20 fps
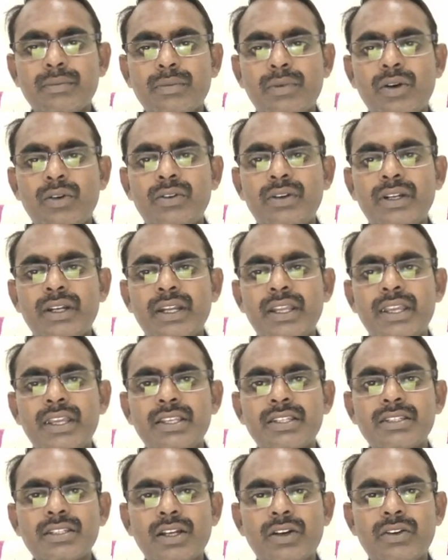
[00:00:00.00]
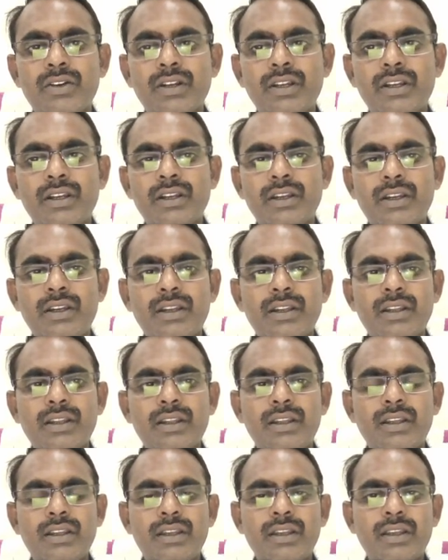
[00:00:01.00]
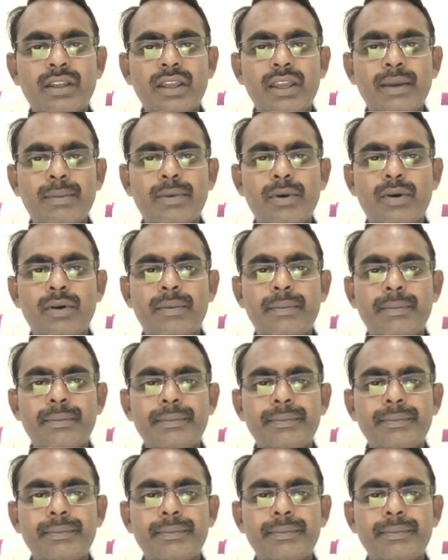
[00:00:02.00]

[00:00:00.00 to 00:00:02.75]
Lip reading: mounted is shown above.